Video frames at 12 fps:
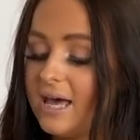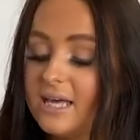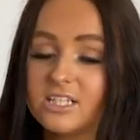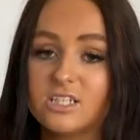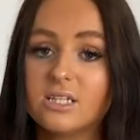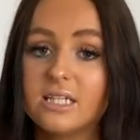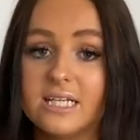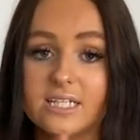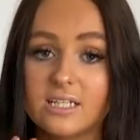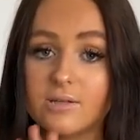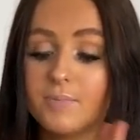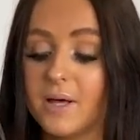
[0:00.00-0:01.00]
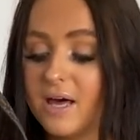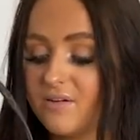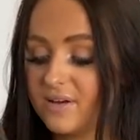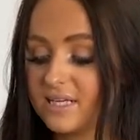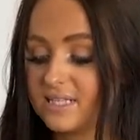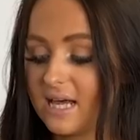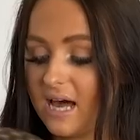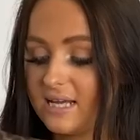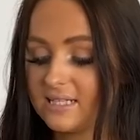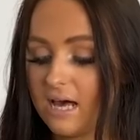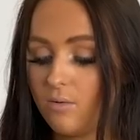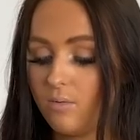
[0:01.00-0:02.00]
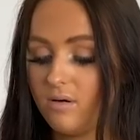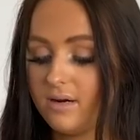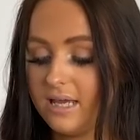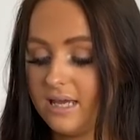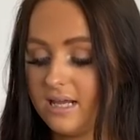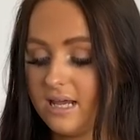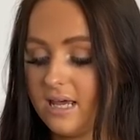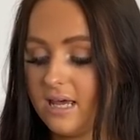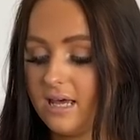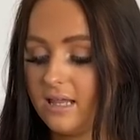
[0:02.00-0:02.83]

It's literally the perfect size that I wanted it.